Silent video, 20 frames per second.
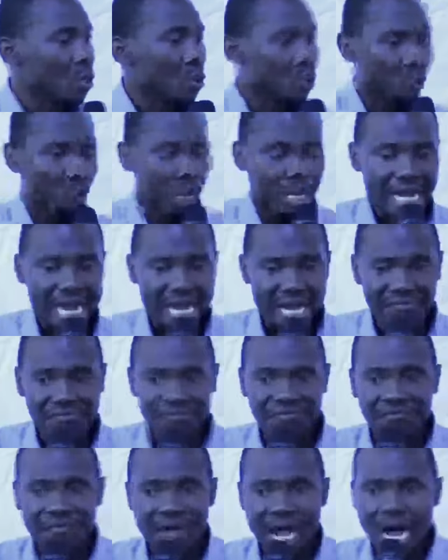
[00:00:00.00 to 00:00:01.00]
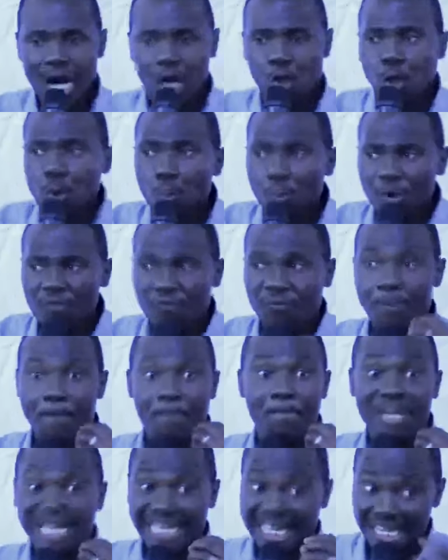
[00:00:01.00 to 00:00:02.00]
We have a group of
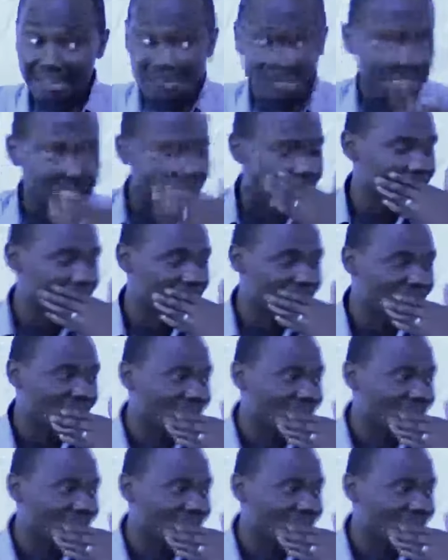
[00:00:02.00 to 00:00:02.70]
believers,